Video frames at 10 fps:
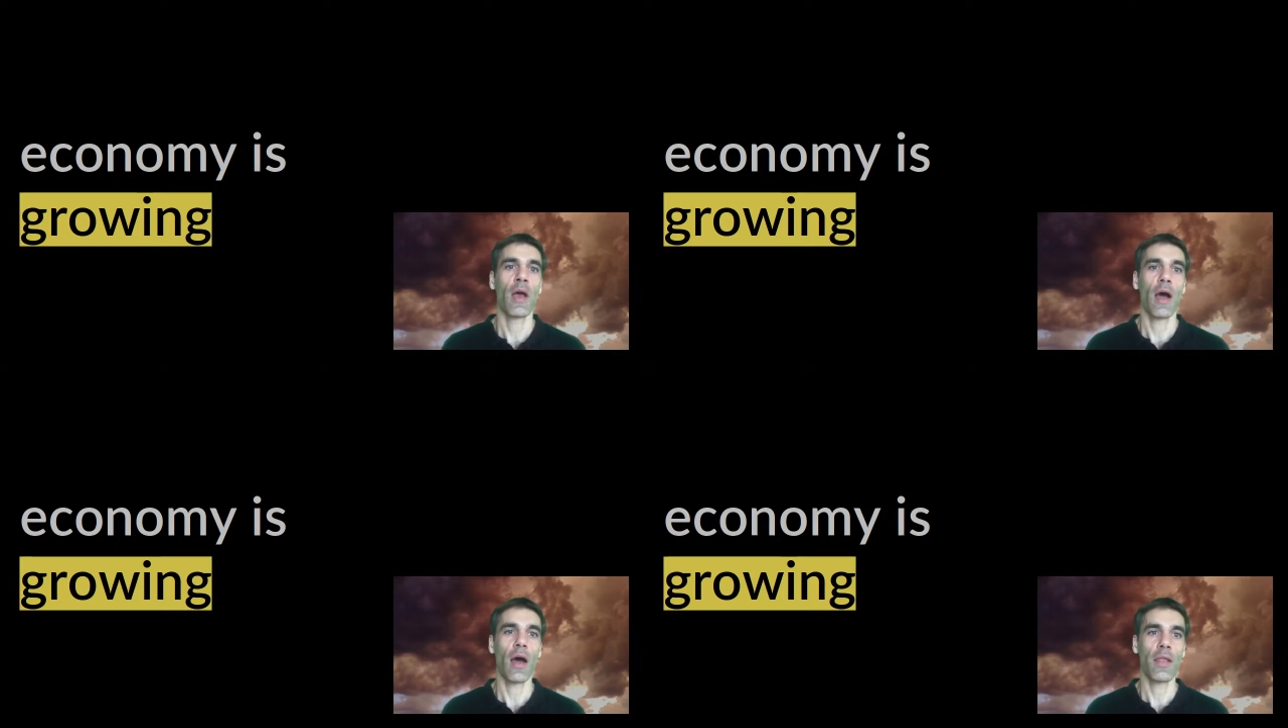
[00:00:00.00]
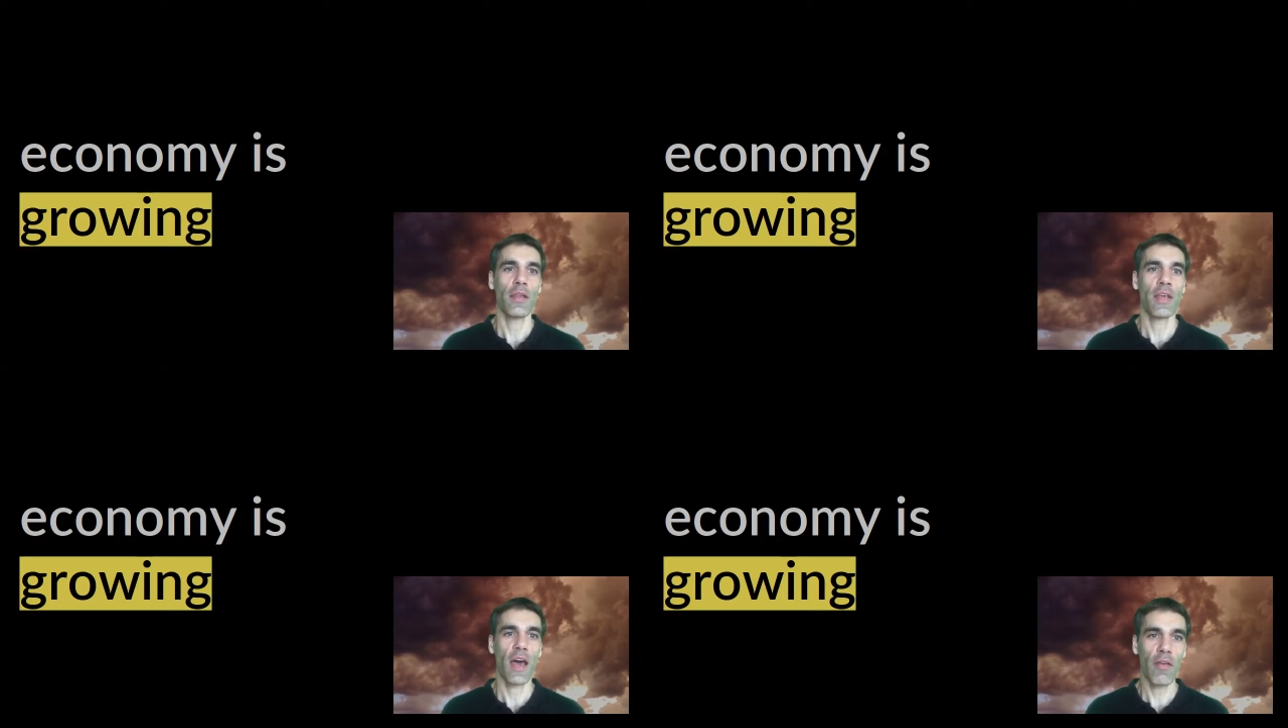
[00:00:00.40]
and
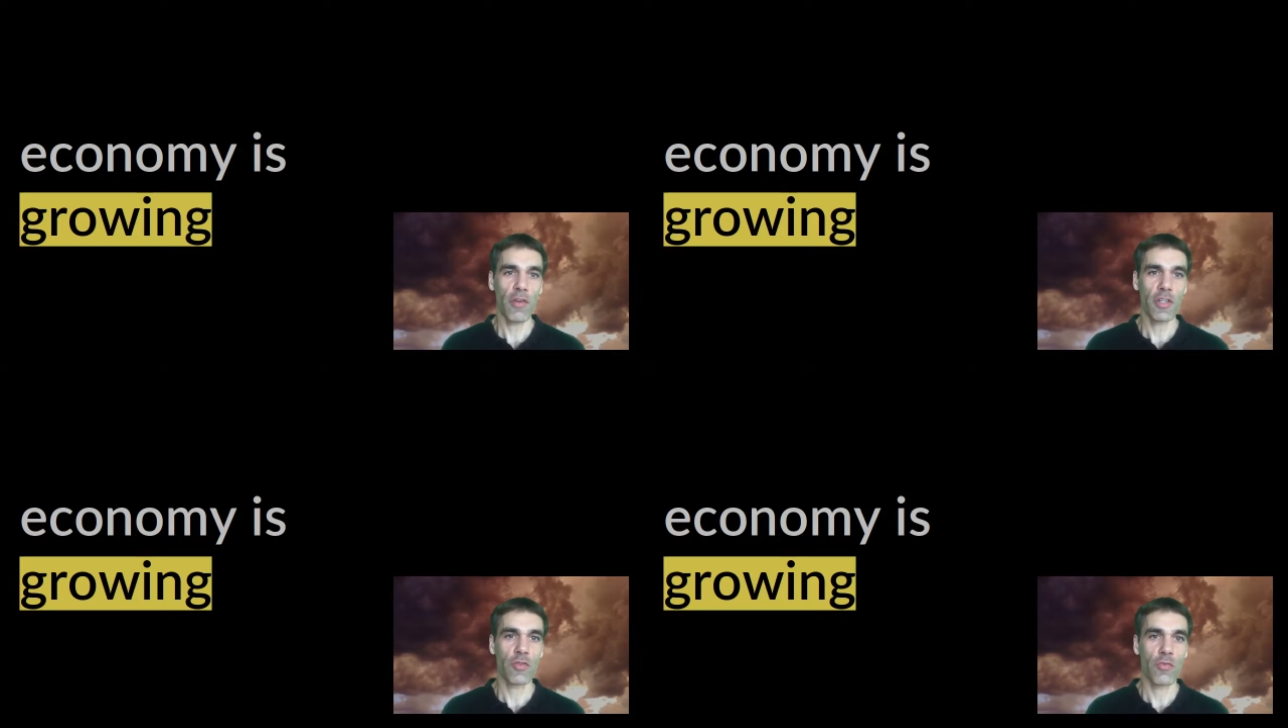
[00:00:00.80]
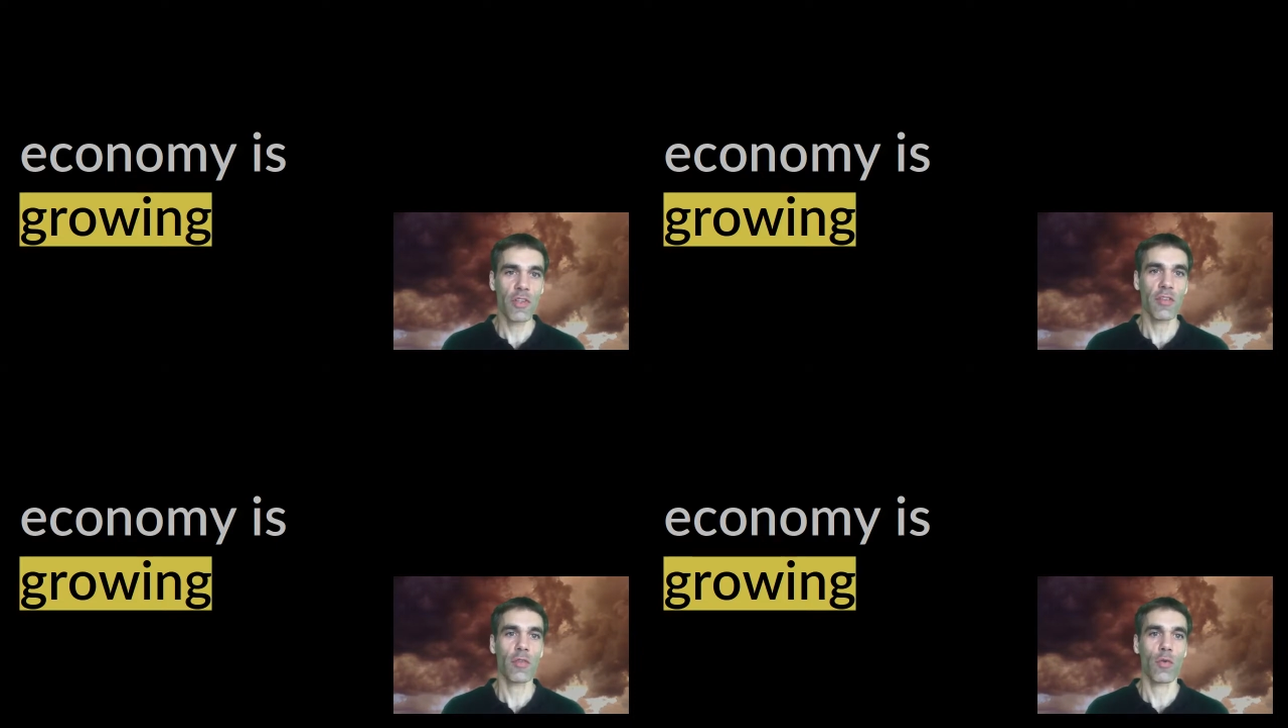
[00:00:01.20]
the average
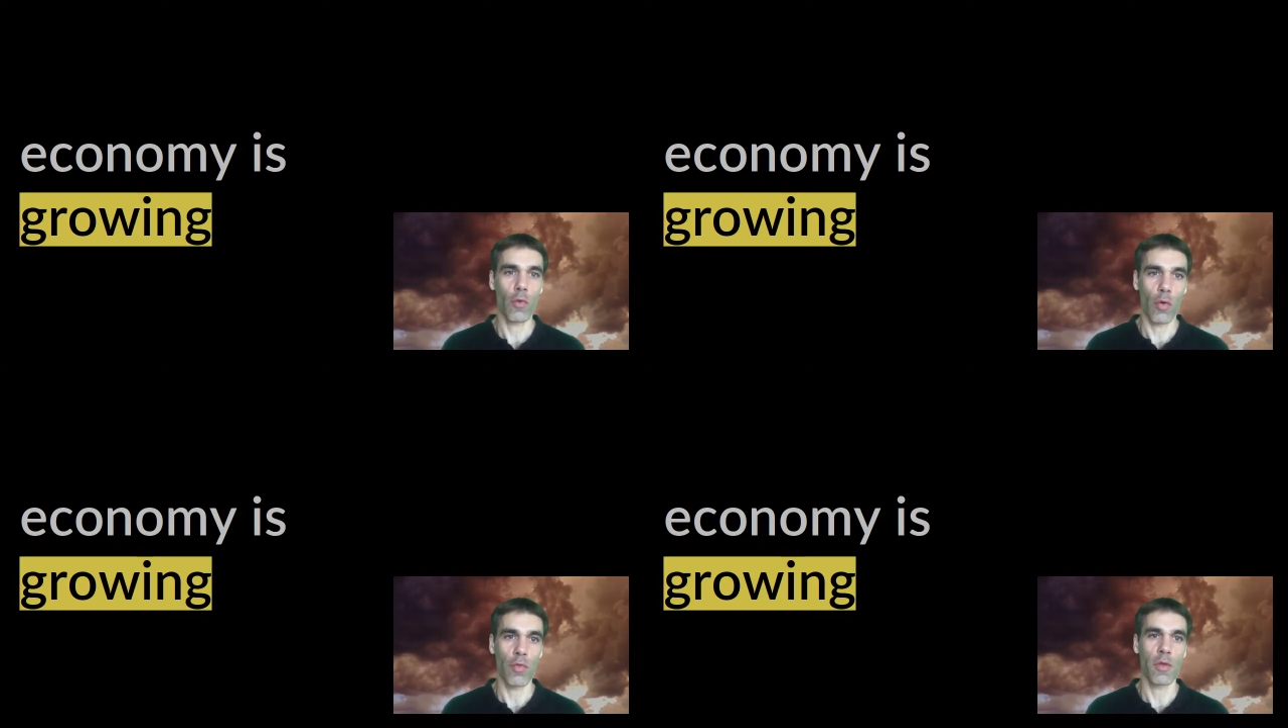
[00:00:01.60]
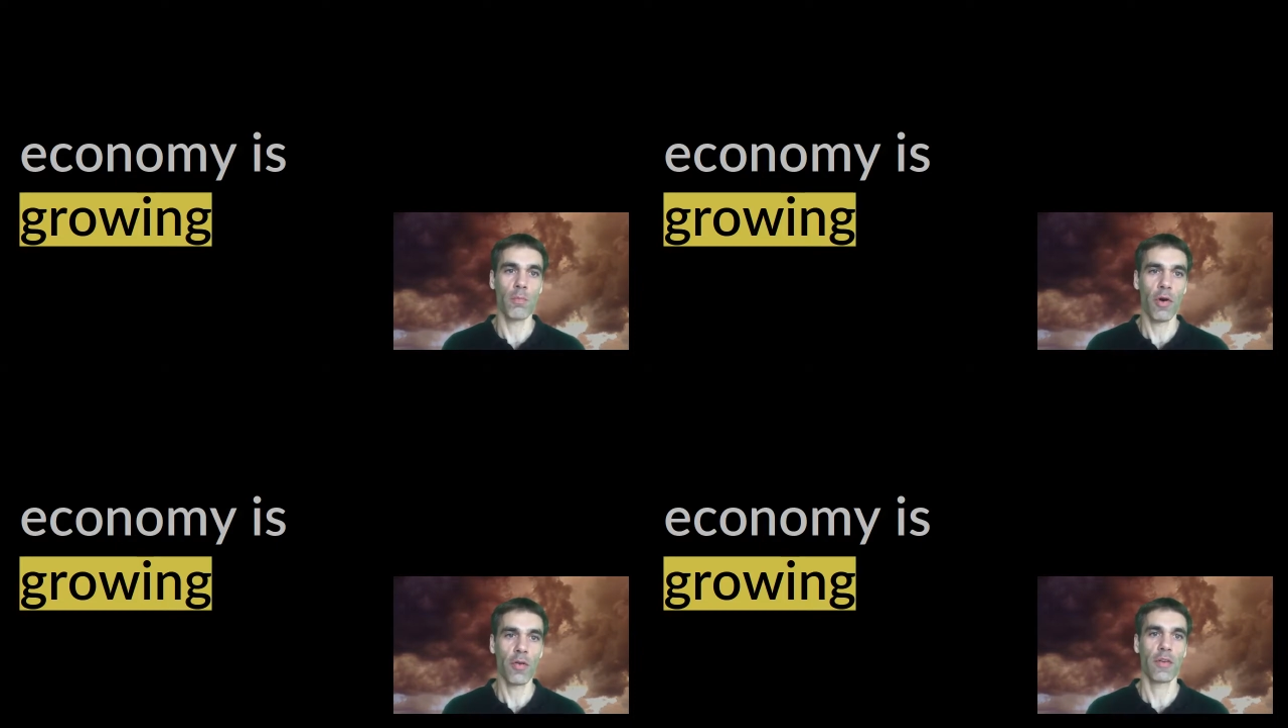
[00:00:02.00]
recent growth in
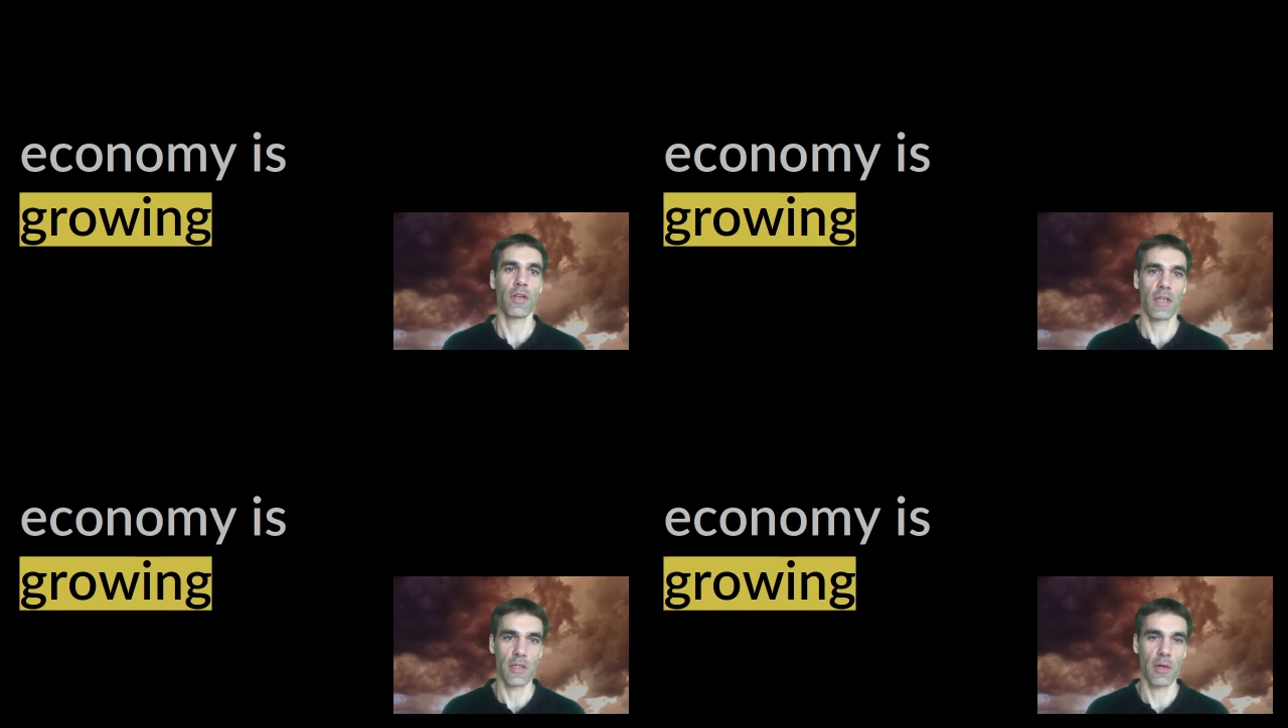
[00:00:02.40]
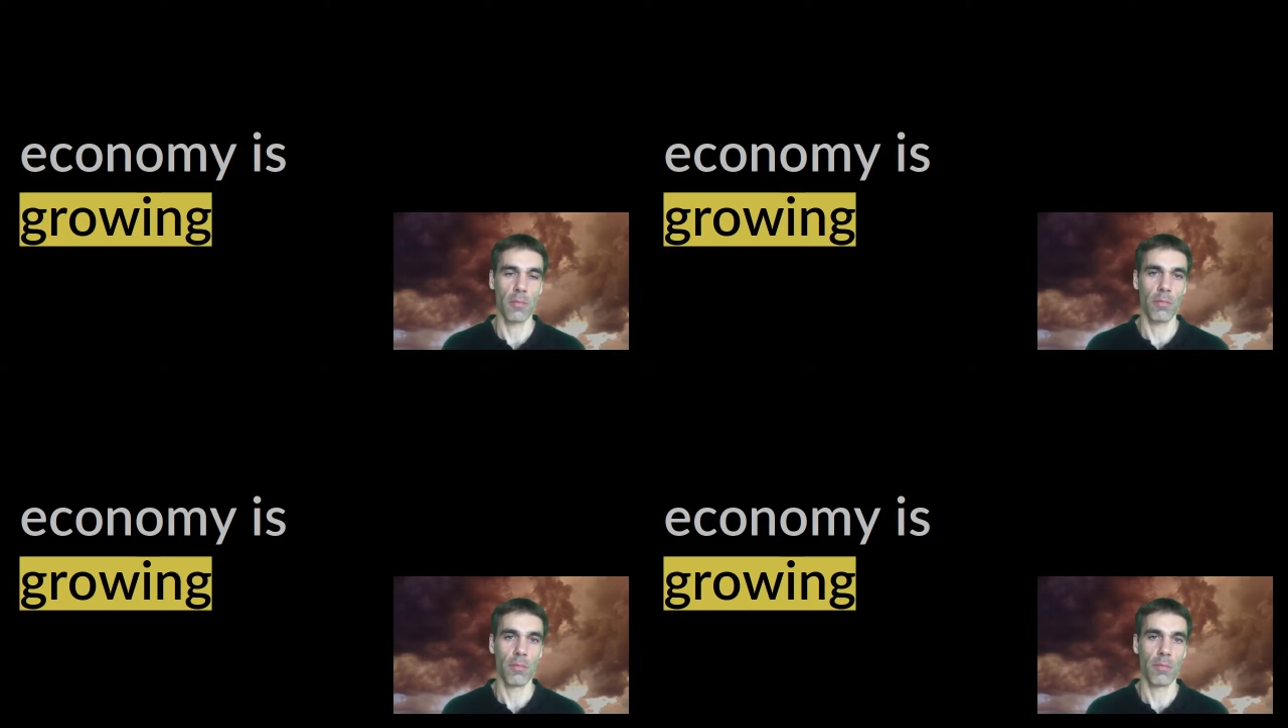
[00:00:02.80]
personal income.